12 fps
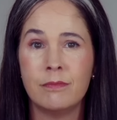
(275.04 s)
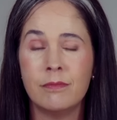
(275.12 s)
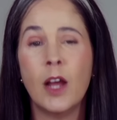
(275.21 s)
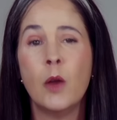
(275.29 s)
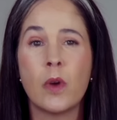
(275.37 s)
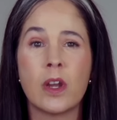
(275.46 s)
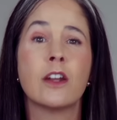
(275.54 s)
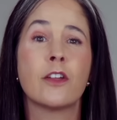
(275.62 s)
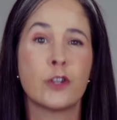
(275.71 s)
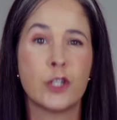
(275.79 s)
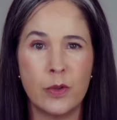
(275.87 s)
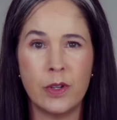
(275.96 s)
I want another
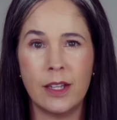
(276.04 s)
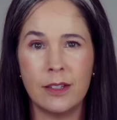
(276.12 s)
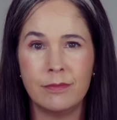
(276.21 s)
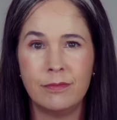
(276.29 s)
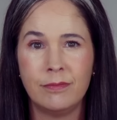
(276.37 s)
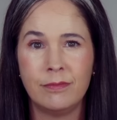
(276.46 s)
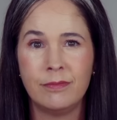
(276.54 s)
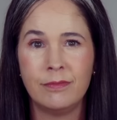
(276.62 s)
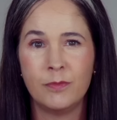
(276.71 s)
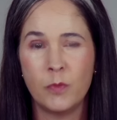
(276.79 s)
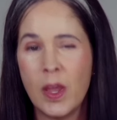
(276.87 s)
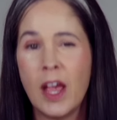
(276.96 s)
donut.
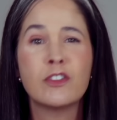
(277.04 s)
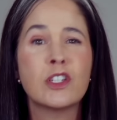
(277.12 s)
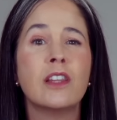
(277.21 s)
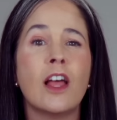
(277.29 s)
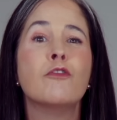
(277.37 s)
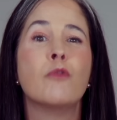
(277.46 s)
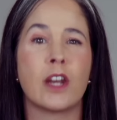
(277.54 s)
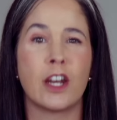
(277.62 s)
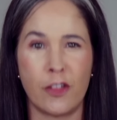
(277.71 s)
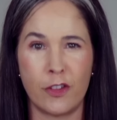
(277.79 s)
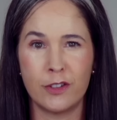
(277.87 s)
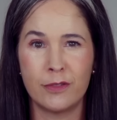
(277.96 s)
We have to love one
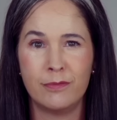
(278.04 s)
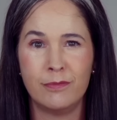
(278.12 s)
another.